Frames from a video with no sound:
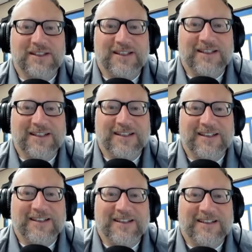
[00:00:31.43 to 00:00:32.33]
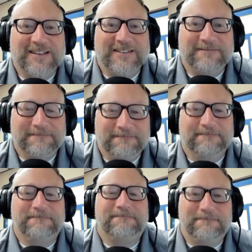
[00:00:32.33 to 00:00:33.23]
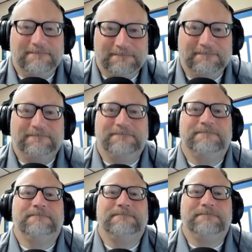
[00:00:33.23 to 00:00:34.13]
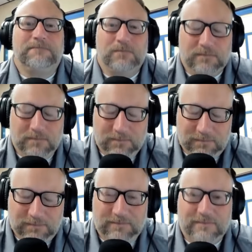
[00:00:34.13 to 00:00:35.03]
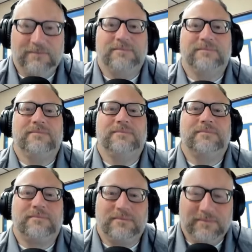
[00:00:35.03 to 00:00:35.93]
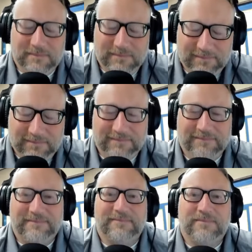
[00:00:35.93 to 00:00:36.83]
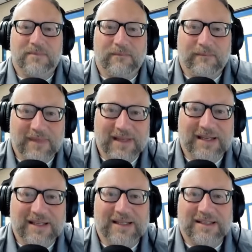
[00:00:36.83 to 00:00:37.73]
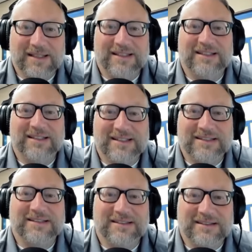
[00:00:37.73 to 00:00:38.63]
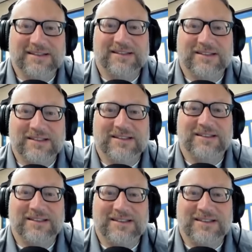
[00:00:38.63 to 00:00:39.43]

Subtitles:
No words are spoken by the person on screen.